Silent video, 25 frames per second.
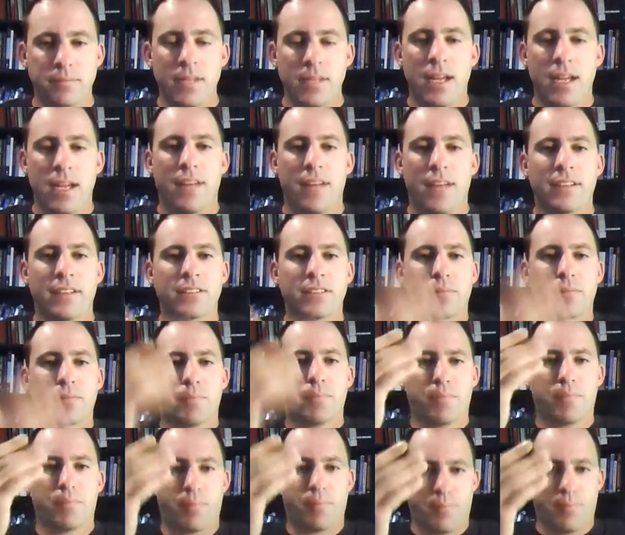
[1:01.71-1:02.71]
And this
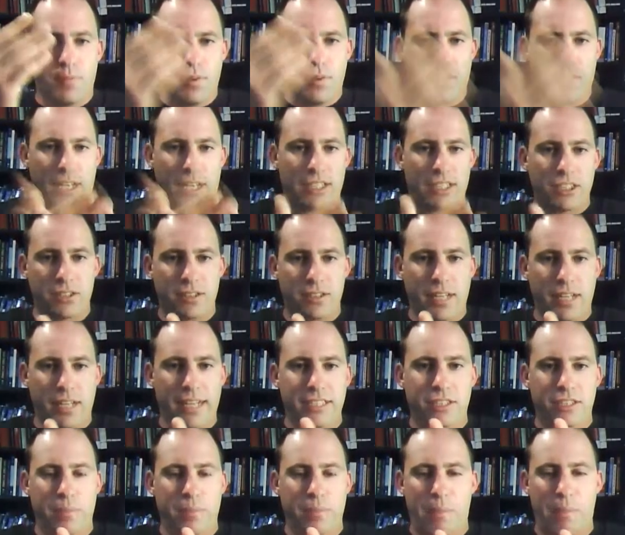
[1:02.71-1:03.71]

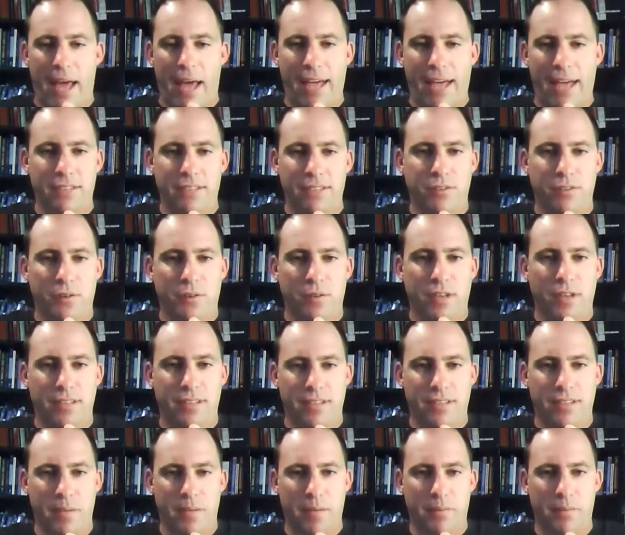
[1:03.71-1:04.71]
legislation passed through the
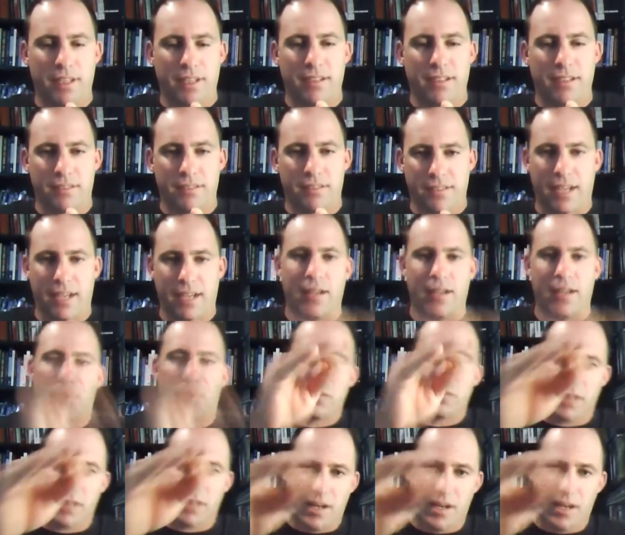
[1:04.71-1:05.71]
Assembly and the Senate and was
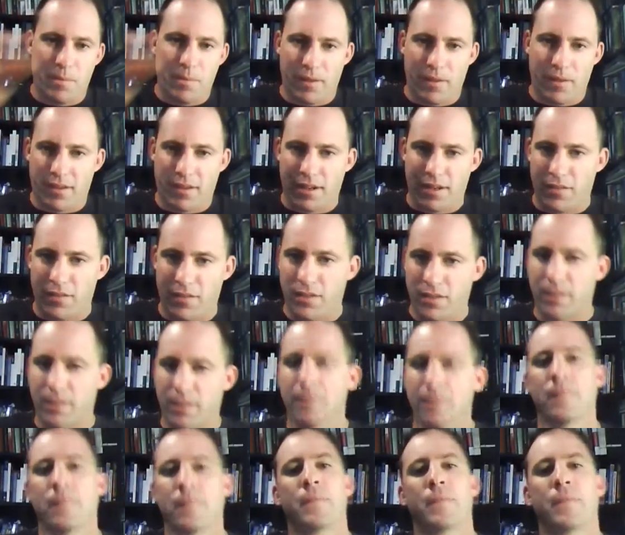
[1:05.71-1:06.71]
signed by the governor
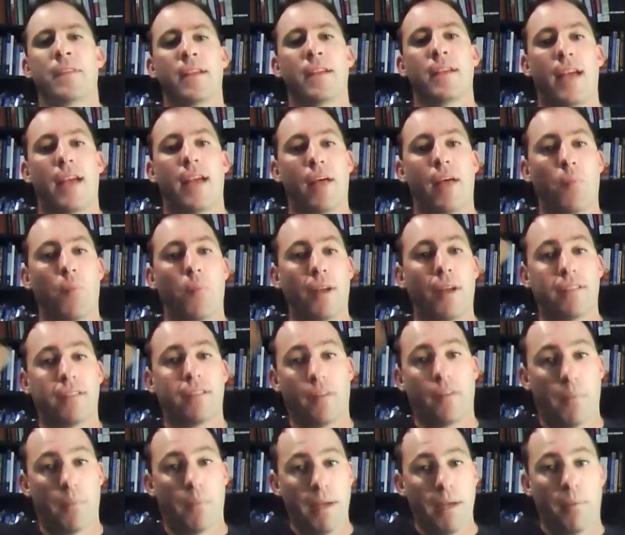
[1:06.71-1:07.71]
and went to the
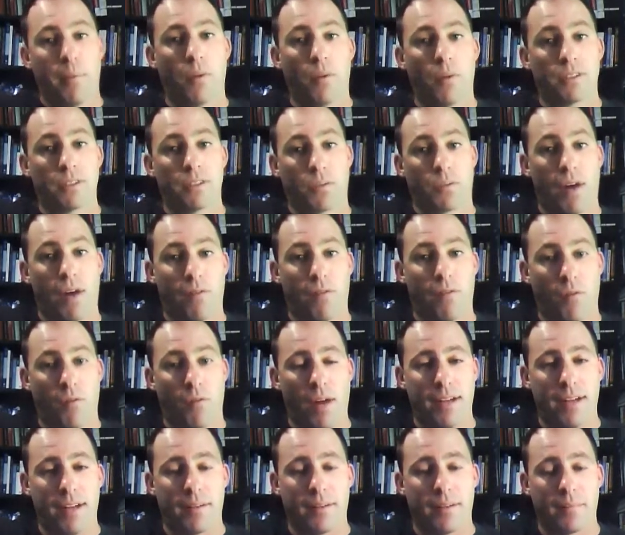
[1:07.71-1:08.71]
people as a
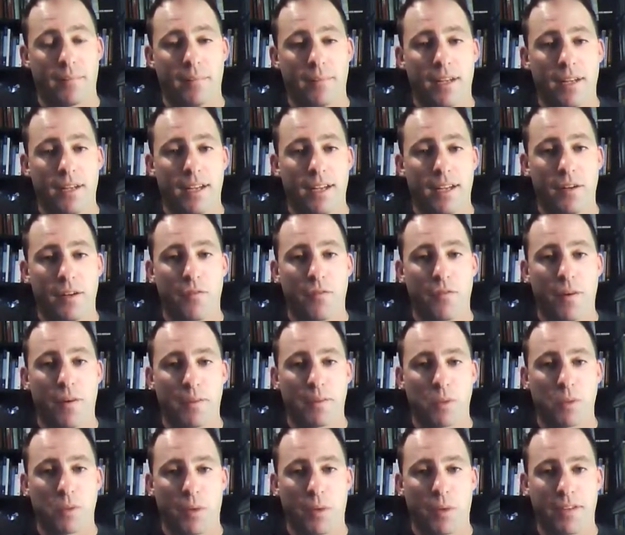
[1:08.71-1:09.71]
referendum in November
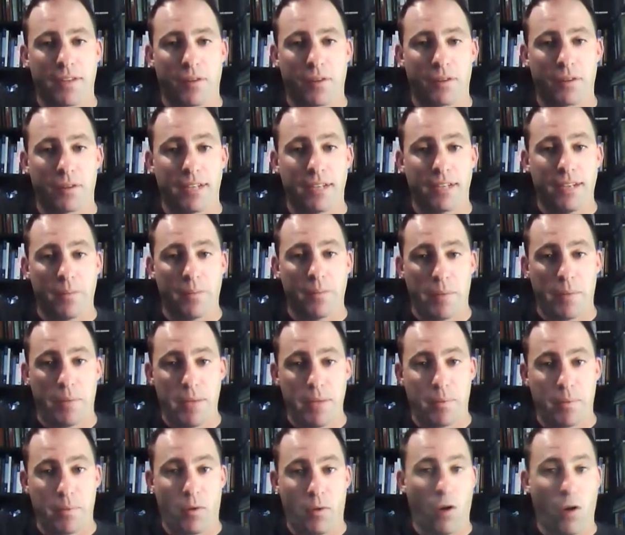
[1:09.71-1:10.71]
2013. The
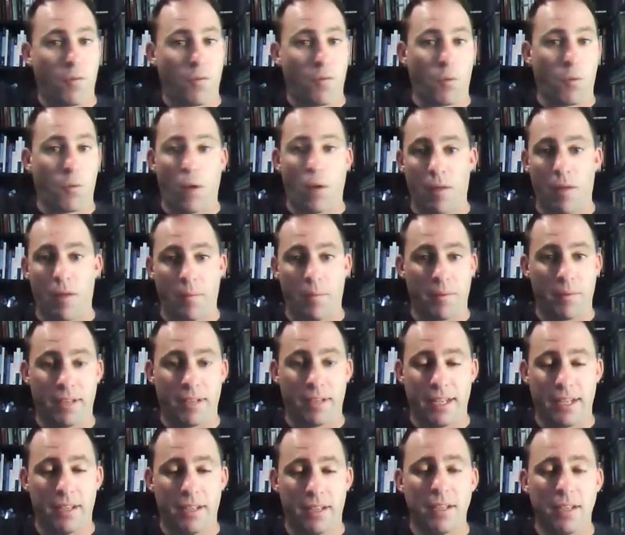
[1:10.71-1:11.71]
people
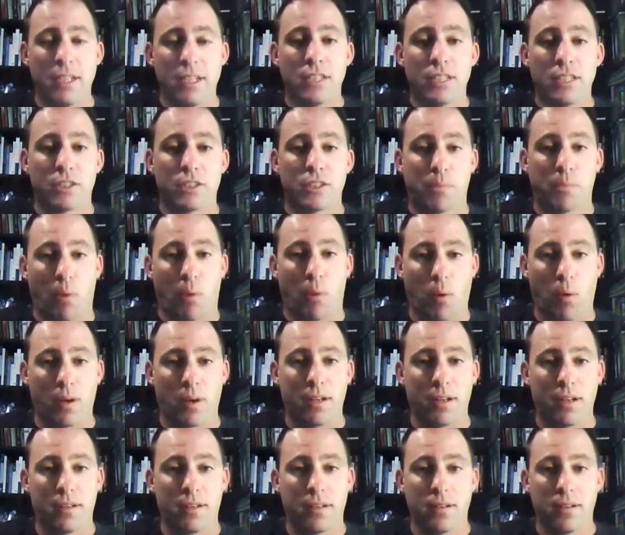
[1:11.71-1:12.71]
overwhelmingly
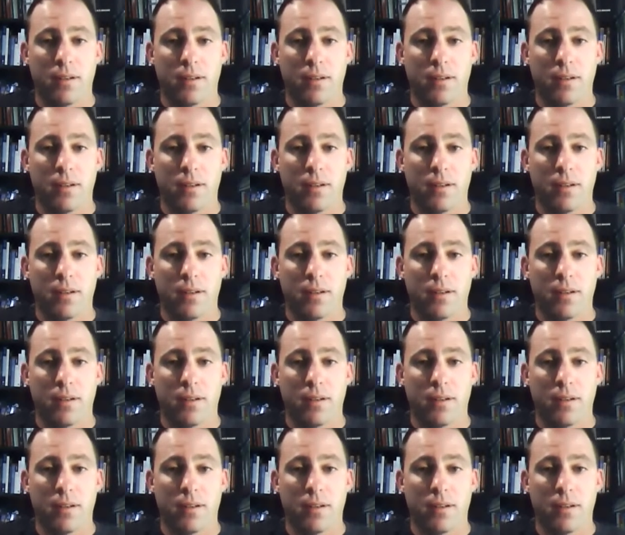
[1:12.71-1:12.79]
supported